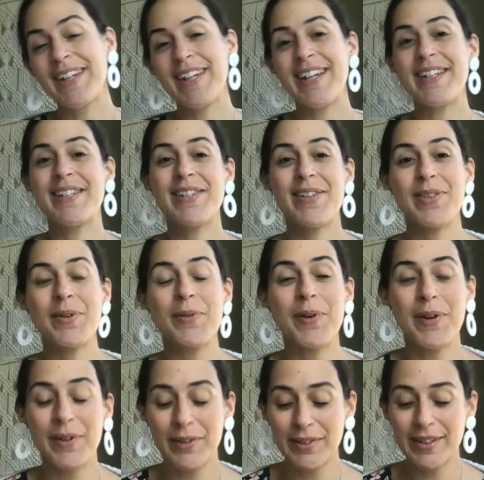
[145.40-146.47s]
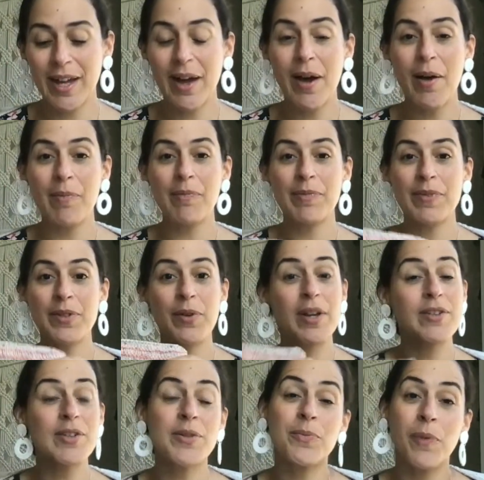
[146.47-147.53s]
into the world. So
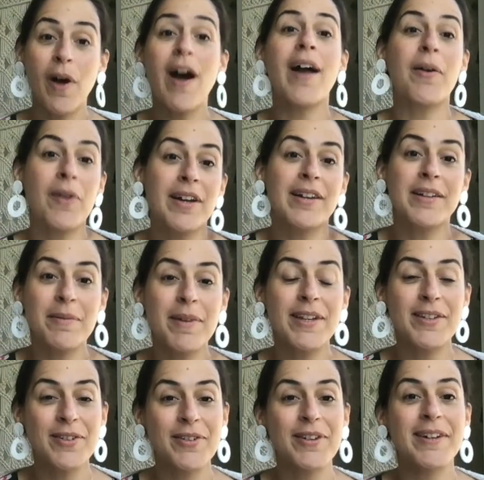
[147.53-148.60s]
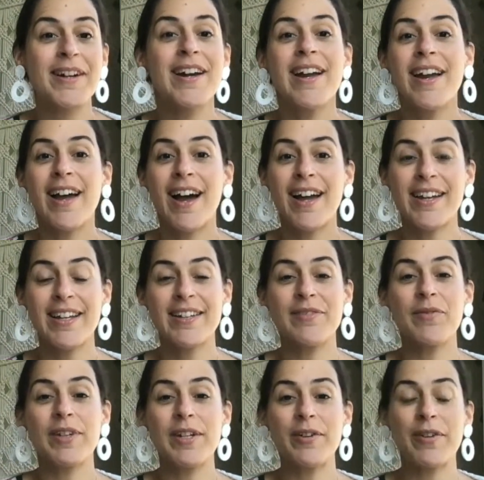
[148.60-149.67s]
I wanted to make sure I can
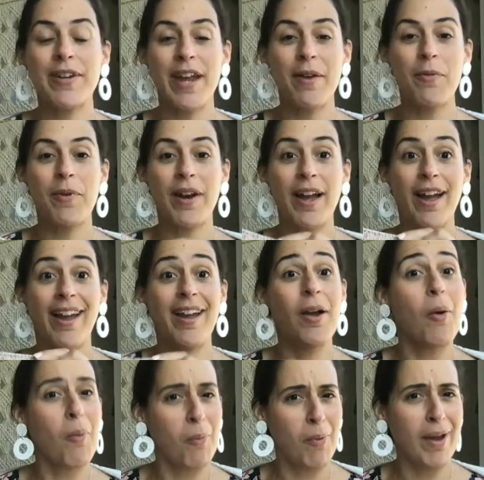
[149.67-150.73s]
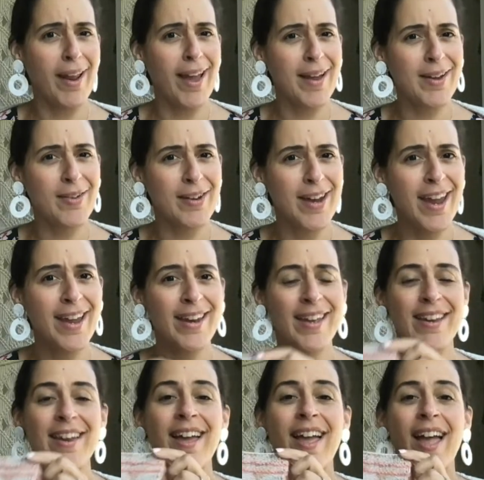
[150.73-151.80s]
recreate what I
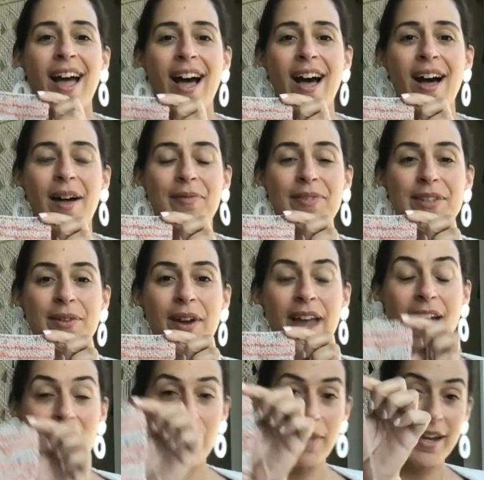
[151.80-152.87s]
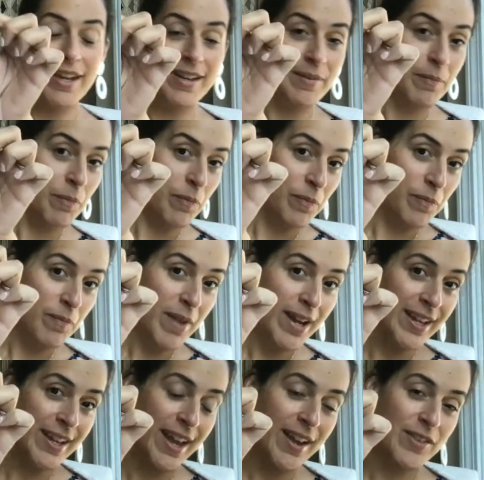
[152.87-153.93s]
created. So I have my
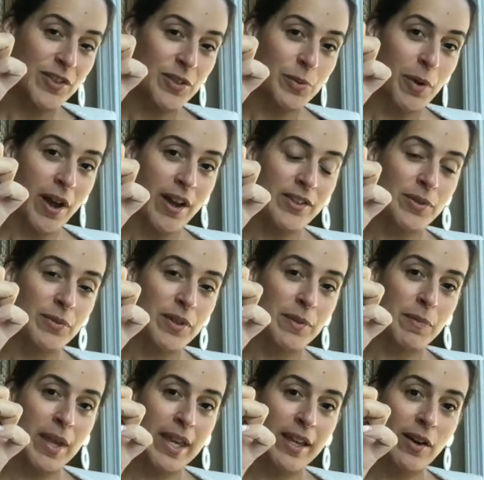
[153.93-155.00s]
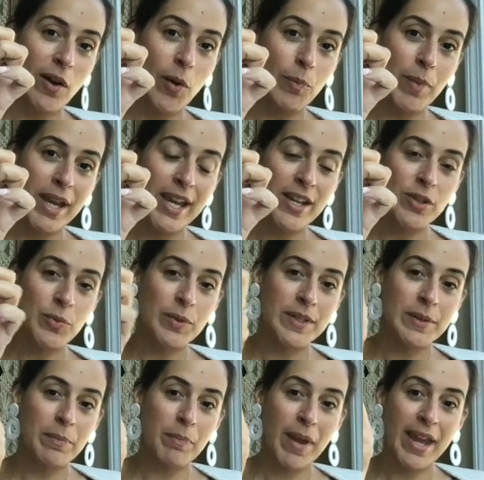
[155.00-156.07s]
gauge swatch. I'm going to make it all beige with
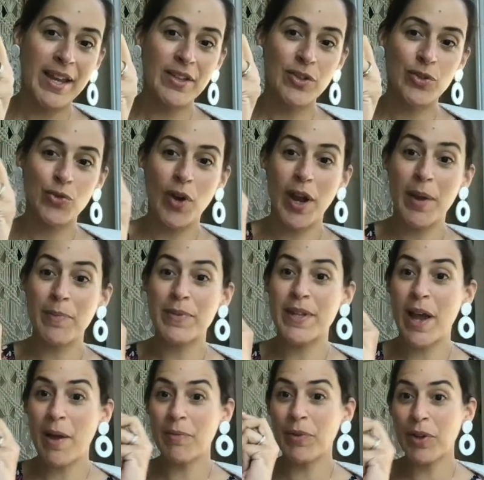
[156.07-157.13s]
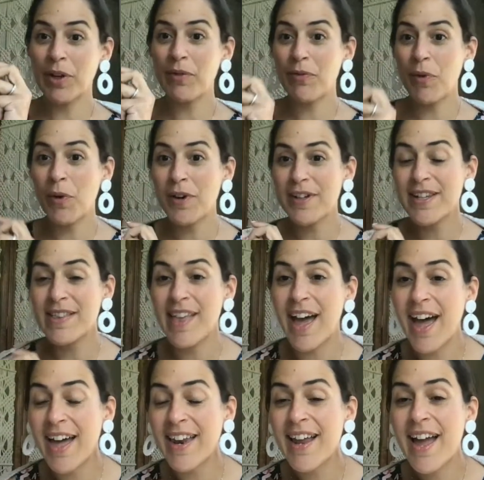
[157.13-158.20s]
some pink stripes. I'm looking forward to
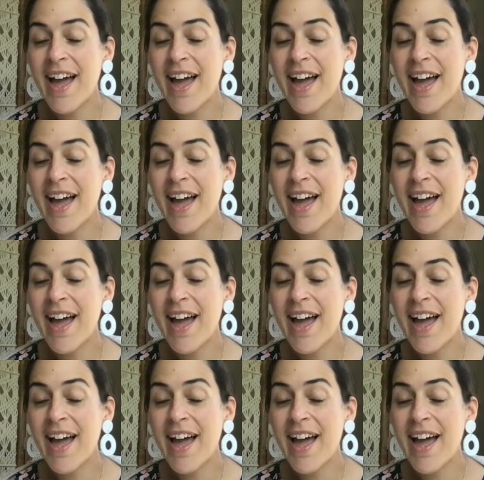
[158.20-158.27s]
that.